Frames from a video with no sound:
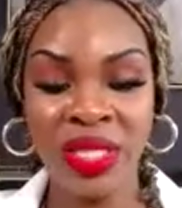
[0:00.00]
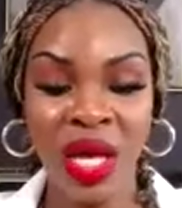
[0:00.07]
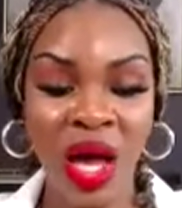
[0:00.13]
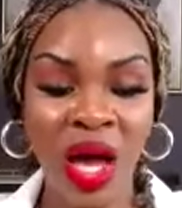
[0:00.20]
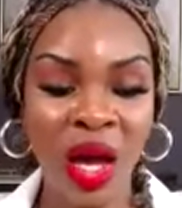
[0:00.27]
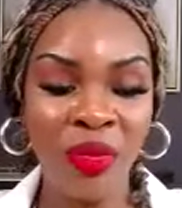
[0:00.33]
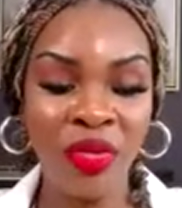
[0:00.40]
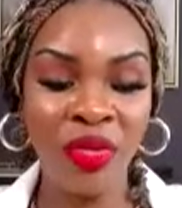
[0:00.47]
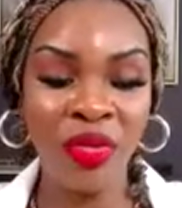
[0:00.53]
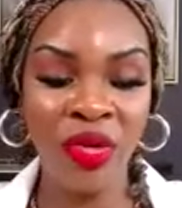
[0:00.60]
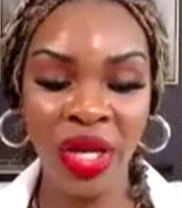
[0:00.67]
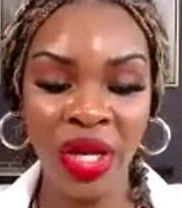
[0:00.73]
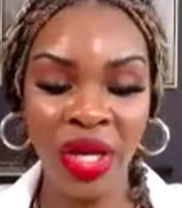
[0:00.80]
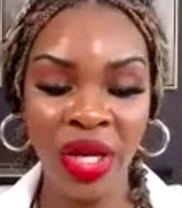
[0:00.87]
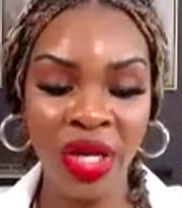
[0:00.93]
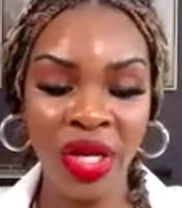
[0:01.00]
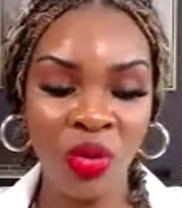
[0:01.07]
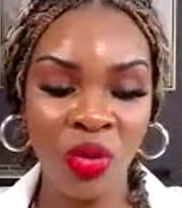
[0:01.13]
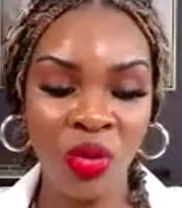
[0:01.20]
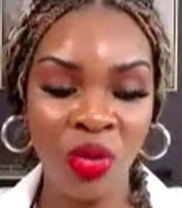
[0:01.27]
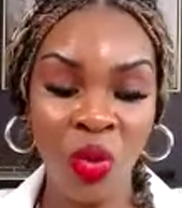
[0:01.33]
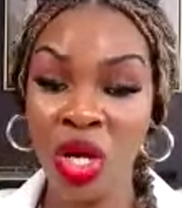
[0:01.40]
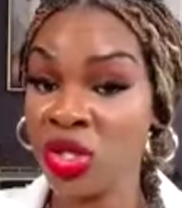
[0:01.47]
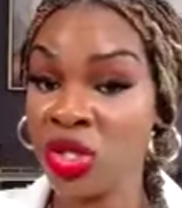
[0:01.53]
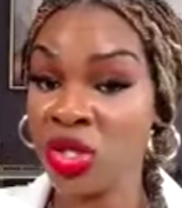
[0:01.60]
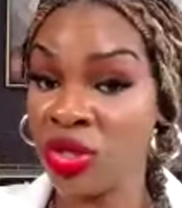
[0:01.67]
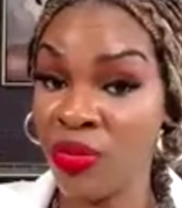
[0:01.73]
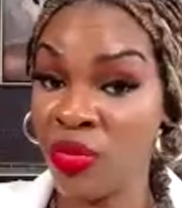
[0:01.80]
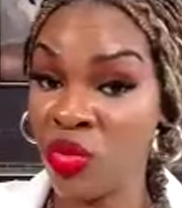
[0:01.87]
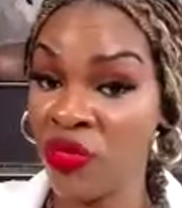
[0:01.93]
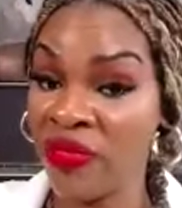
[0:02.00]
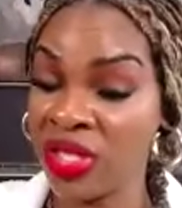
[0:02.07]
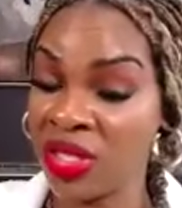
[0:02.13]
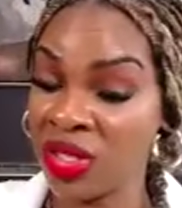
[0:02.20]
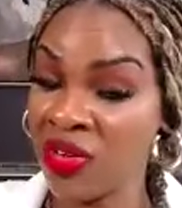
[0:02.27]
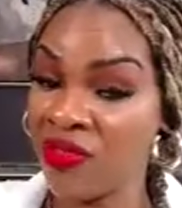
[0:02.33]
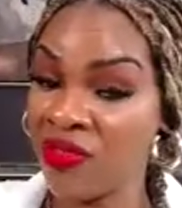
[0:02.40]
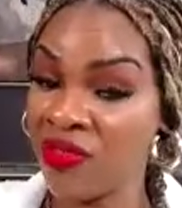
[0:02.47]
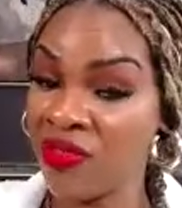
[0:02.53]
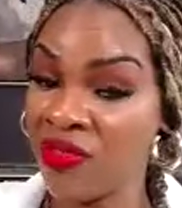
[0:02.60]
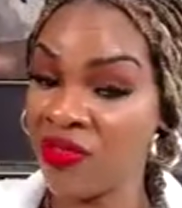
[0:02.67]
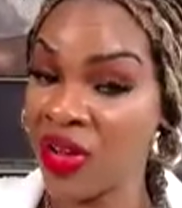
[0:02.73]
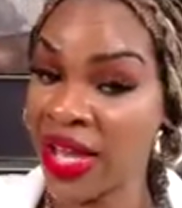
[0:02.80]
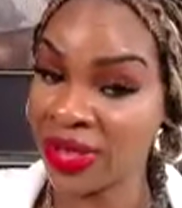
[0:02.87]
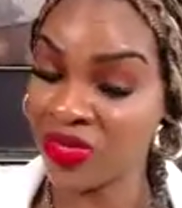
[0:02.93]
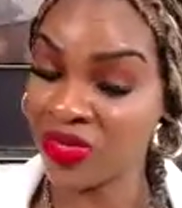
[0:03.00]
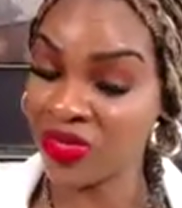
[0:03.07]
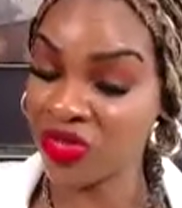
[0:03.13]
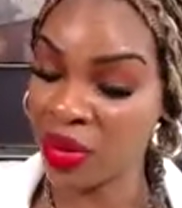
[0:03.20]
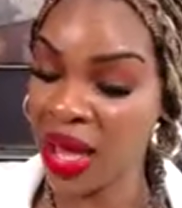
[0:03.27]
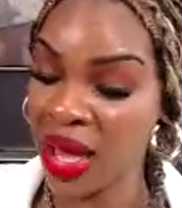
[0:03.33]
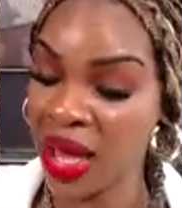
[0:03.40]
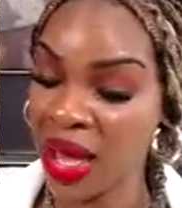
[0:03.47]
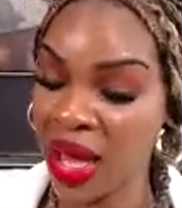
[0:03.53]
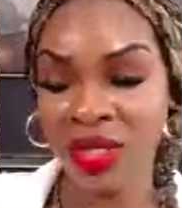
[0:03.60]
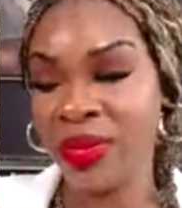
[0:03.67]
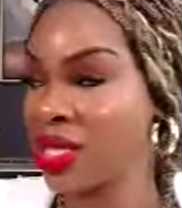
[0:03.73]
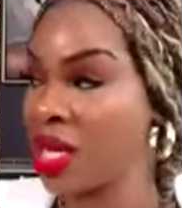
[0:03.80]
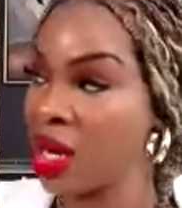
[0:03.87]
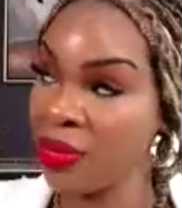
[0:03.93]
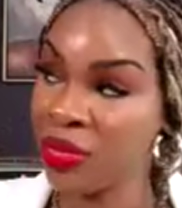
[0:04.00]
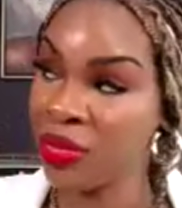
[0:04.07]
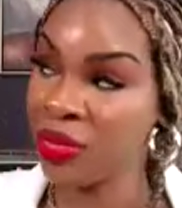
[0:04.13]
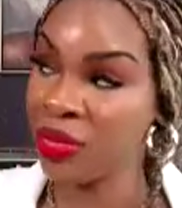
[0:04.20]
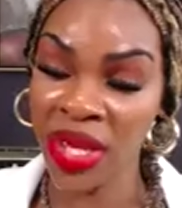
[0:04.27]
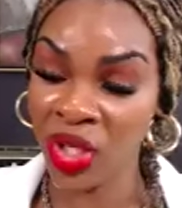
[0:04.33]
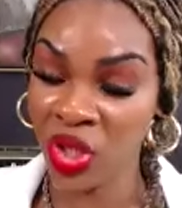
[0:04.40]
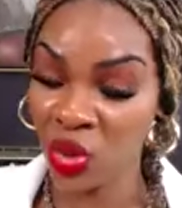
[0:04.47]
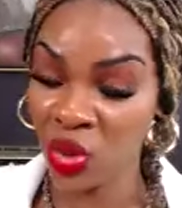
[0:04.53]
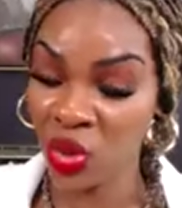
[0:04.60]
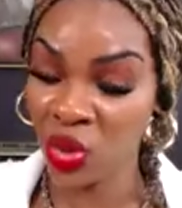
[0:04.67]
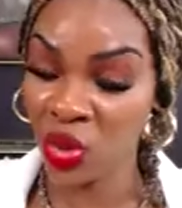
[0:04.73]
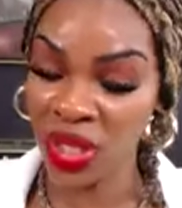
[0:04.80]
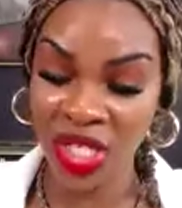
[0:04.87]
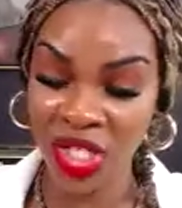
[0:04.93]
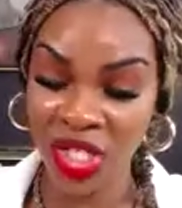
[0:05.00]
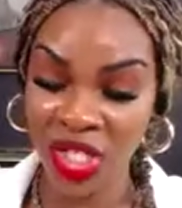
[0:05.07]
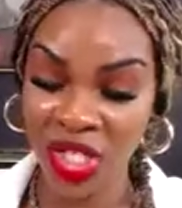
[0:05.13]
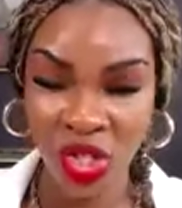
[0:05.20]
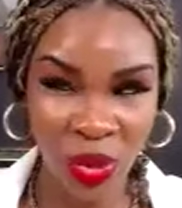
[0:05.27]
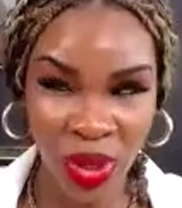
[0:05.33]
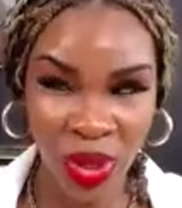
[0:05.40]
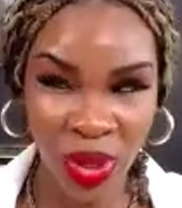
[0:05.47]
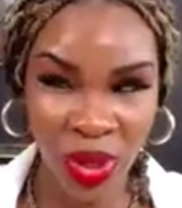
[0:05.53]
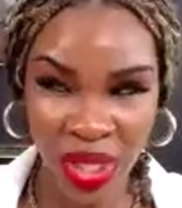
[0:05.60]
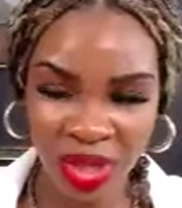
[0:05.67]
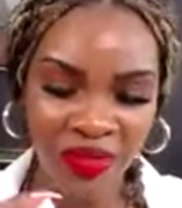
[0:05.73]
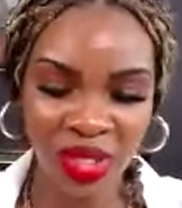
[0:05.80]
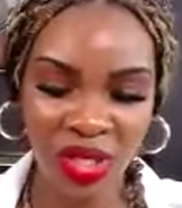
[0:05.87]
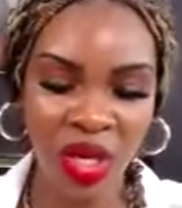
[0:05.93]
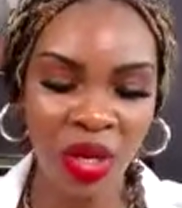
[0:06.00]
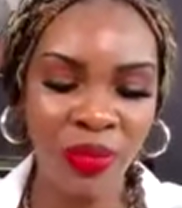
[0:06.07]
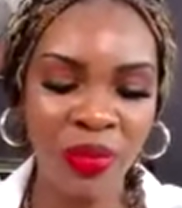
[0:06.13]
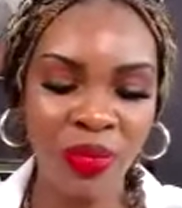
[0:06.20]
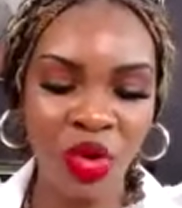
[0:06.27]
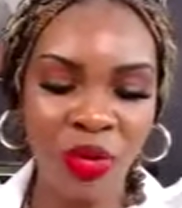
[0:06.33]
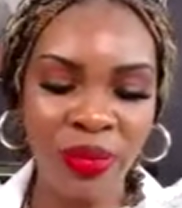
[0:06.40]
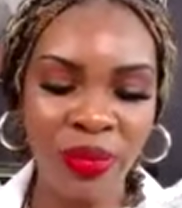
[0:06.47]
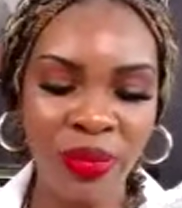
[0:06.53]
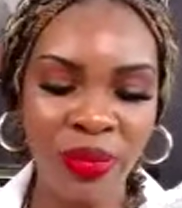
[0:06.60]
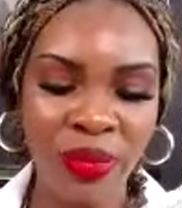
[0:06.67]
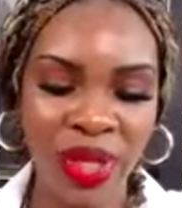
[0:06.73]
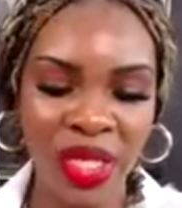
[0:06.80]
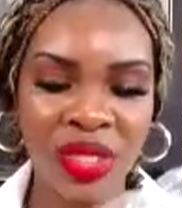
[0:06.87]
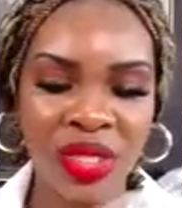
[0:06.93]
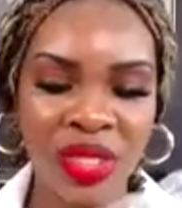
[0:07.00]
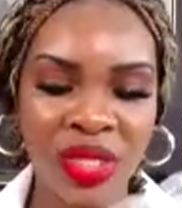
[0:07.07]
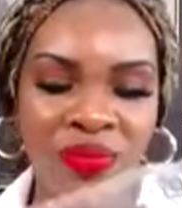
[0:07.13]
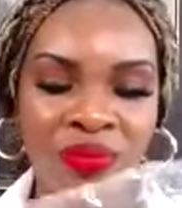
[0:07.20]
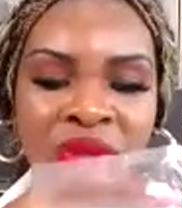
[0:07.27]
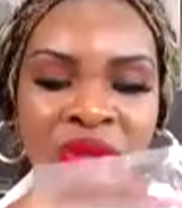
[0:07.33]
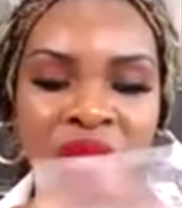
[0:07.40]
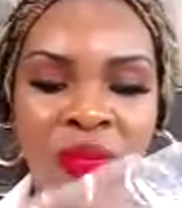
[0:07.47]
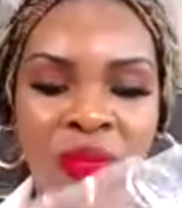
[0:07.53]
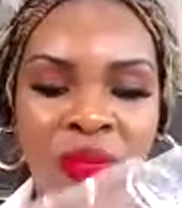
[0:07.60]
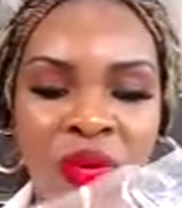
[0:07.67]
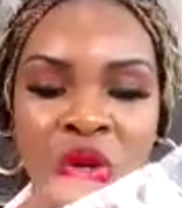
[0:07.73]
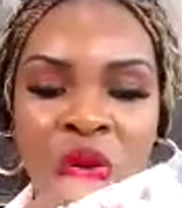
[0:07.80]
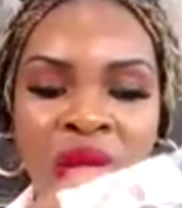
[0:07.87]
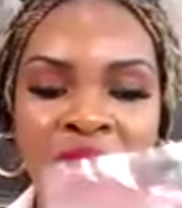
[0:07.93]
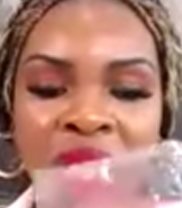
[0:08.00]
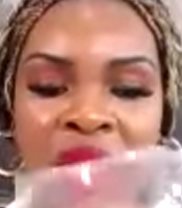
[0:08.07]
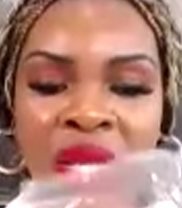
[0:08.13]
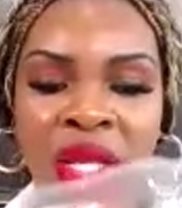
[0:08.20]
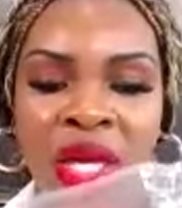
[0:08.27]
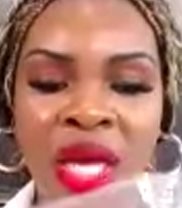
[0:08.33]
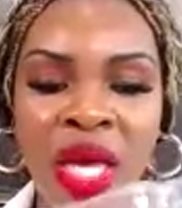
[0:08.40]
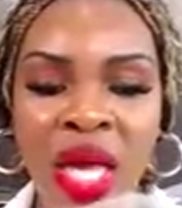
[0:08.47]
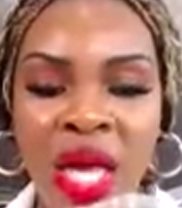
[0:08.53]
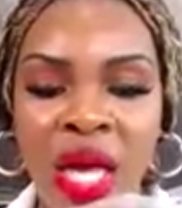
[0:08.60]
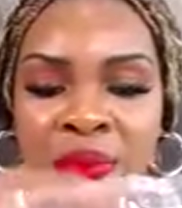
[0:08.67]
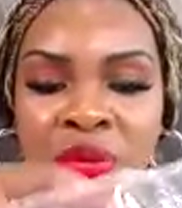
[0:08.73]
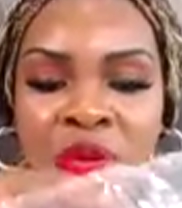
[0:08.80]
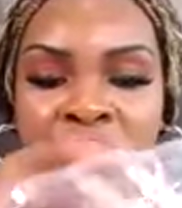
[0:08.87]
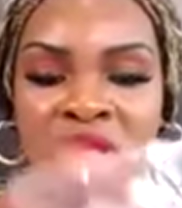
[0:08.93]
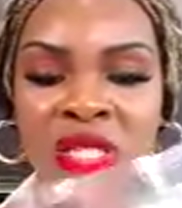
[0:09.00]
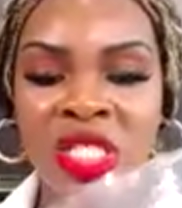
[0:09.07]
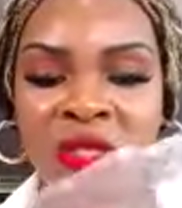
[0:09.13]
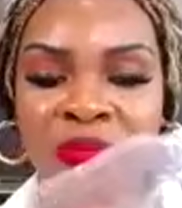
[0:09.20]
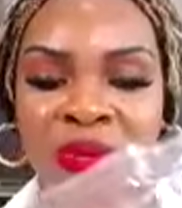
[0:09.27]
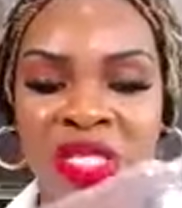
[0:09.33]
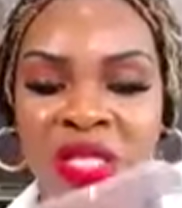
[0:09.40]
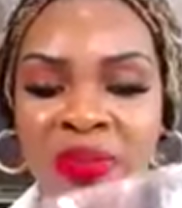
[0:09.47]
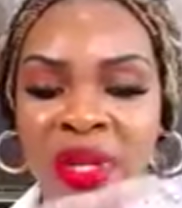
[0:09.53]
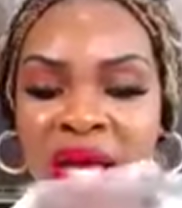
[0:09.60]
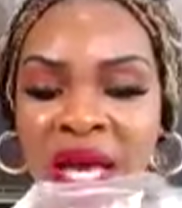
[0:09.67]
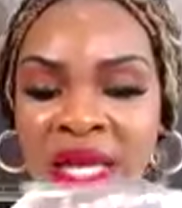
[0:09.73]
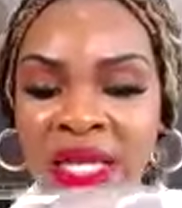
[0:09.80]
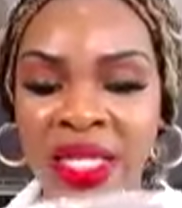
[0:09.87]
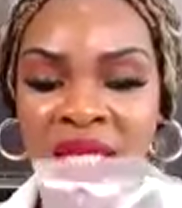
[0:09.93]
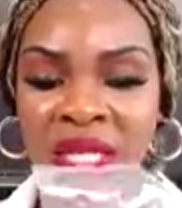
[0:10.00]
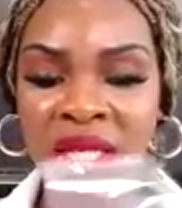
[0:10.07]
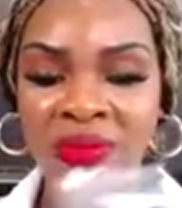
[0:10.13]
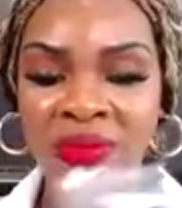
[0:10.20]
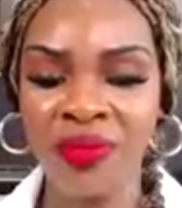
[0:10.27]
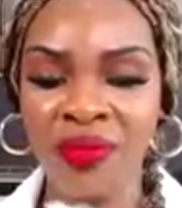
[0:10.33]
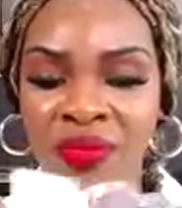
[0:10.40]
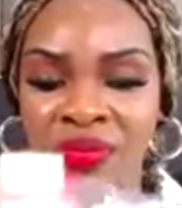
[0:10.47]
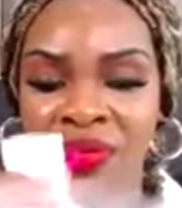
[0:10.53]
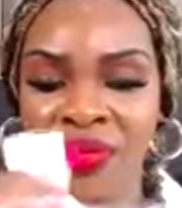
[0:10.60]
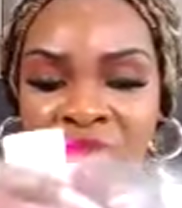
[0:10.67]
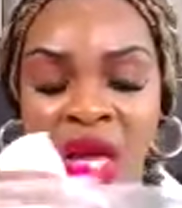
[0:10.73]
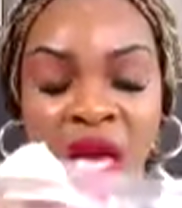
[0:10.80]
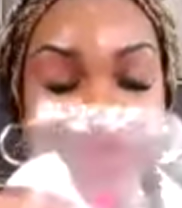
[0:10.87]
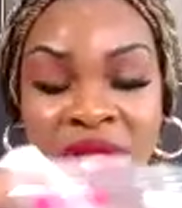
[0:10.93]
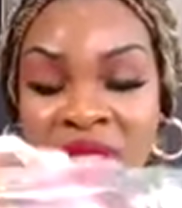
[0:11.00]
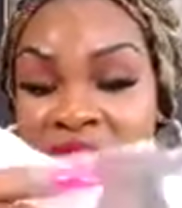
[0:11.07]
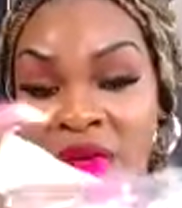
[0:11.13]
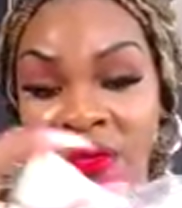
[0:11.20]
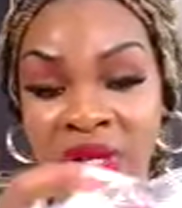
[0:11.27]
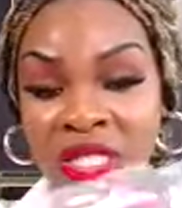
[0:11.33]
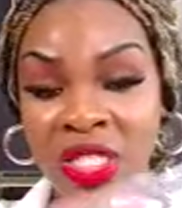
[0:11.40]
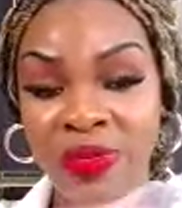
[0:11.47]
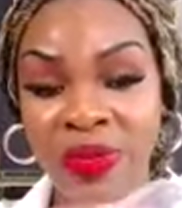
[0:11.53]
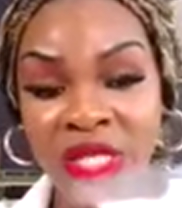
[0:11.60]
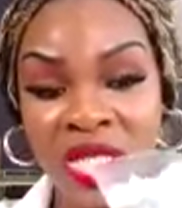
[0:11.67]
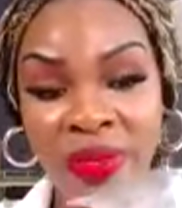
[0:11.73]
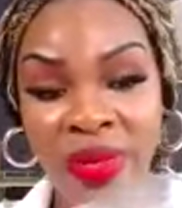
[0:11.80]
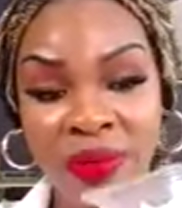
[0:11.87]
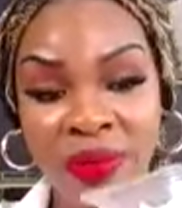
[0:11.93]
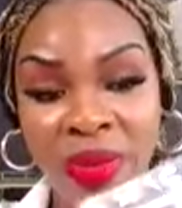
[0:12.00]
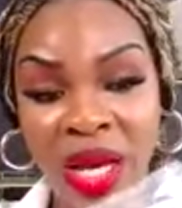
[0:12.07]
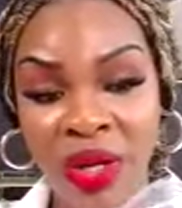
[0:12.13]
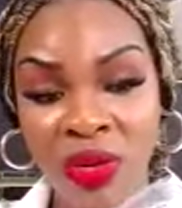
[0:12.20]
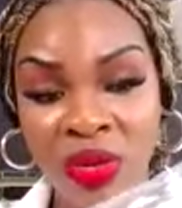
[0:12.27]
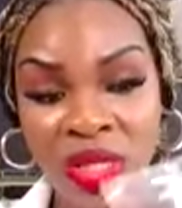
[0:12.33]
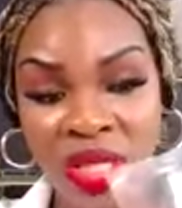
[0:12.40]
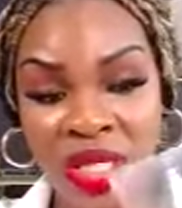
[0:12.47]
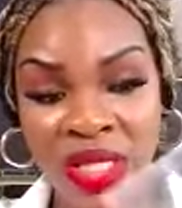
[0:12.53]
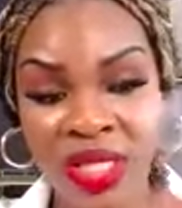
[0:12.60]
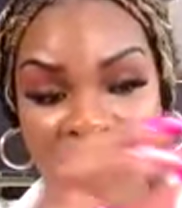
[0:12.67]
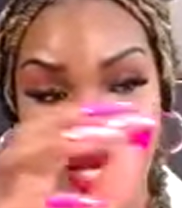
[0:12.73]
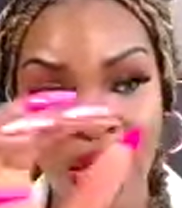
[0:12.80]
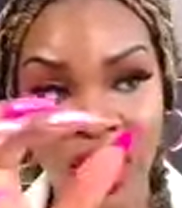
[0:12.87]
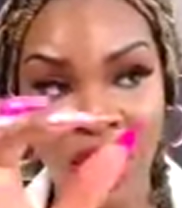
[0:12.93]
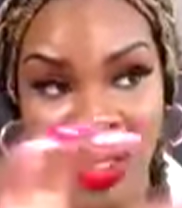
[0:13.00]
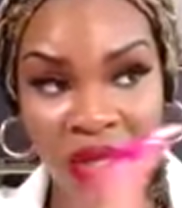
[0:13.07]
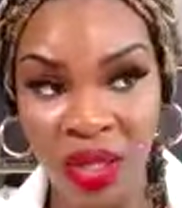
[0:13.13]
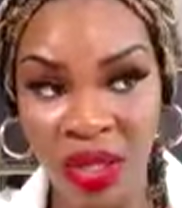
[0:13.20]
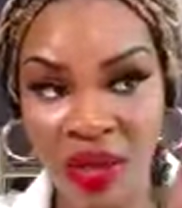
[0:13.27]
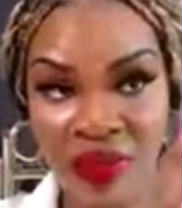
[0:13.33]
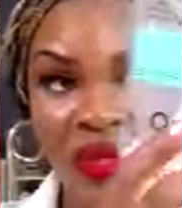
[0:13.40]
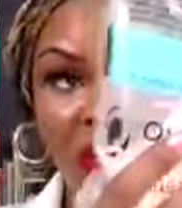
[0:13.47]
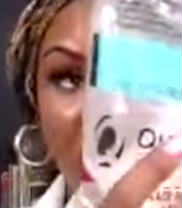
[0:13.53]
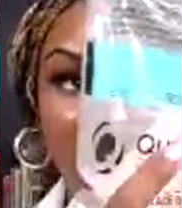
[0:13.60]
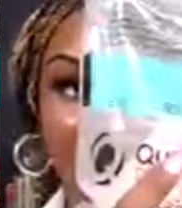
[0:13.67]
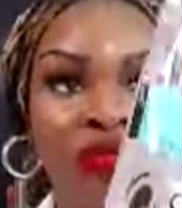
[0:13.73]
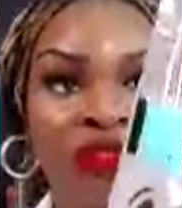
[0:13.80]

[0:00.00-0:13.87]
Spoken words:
Mr. Aubrey wants to remove his stuff items from the box. So Mr. Aubrey, you can't do it as yet. Just wait. Just give us a couple more minutes. I'm going to go ahead and put the specimen ID I'm sorry, the specimen bottles inside of